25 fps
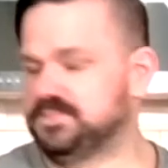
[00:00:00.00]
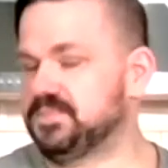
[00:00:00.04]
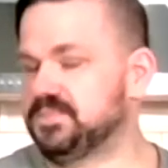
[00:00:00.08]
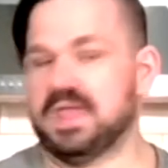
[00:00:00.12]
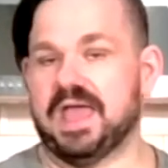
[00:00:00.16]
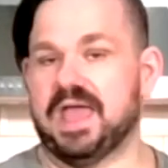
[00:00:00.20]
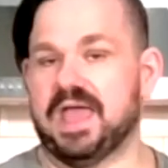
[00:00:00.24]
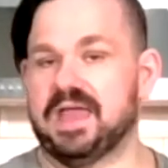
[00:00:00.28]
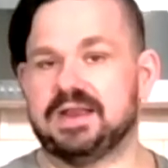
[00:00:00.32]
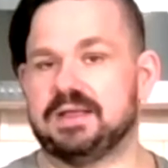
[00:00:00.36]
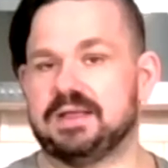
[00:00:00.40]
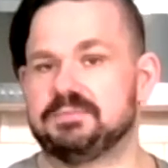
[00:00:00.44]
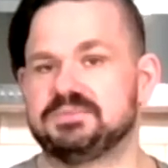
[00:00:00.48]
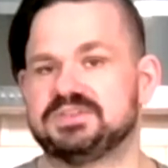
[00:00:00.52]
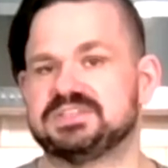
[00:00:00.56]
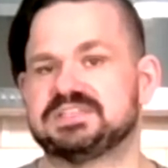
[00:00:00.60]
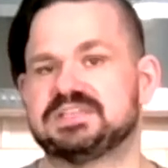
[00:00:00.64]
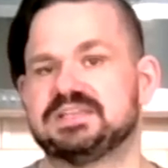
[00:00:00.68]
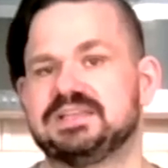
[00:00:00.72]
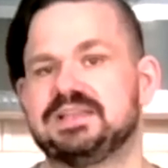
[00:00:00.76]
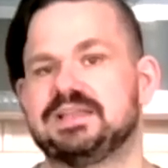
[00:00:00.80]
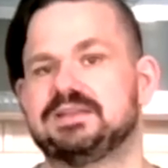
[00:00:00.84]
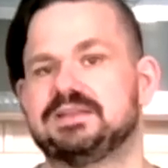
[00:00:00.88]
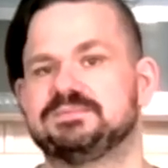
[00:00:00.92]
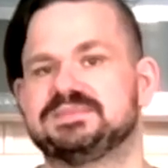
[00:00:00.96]
and I'm just
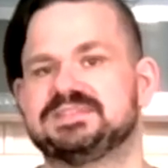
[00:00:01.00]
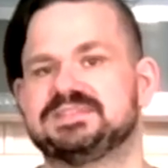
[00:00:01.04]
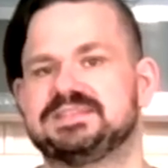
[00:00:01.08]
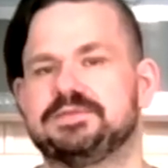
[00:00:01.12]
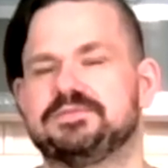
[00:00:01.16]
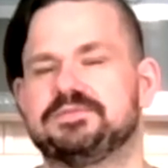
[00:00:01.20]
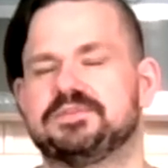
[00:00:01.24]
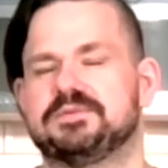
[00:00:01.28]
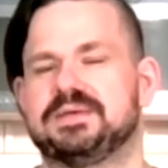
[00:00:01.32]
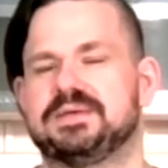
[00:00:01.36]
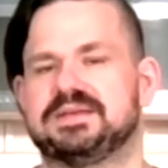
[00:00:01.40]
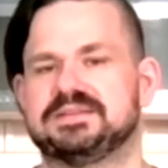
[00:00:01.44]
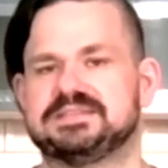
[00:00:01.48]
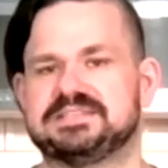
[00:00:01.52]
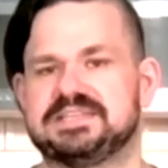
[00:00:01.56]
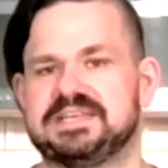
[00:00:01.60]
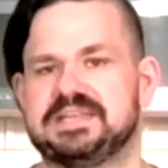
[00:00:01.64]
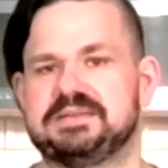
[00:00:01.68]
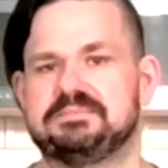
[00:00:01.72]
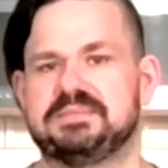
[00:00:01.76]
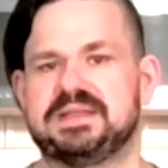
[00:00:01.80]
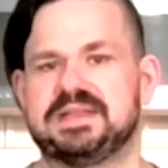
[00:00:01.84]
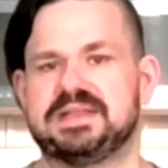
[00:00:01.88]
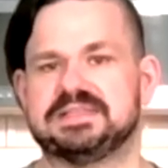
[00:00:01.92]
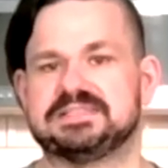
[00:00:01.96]
gonna let them sit for about
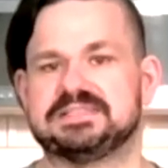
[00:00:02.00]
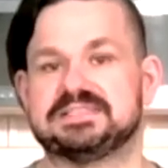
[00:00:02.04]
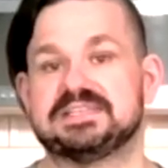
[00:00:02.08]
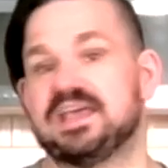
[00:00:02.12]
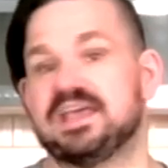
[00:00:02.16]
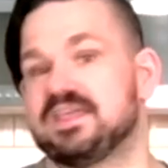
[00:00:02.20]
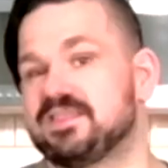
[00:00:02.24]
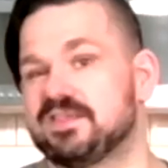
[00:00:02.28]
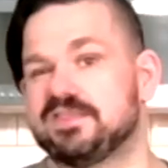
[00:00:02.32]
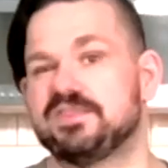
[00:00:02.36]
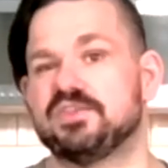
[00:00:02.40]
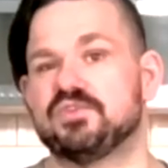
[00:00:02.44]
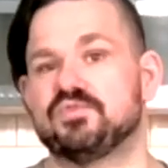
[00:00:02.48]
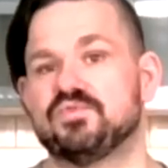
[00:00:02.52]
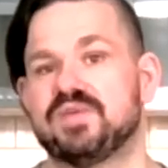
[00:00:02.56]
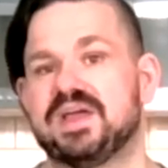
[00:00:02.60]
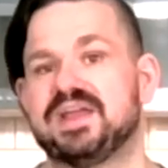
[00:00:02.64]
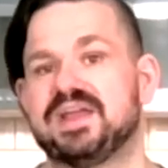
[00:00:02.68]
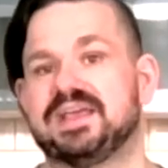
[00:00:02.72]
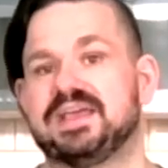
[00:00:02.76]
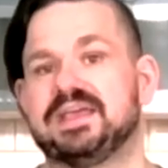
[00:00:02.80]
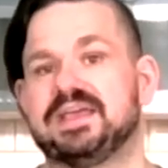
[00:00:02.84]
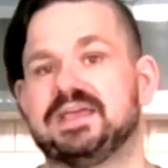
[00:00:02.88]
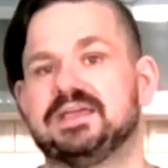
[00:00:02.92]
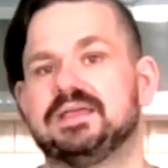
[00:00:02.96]
10 minutes and then they're
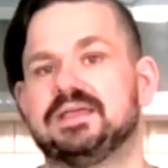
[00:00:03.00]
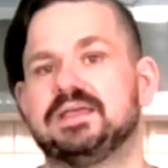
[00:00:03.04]
ready.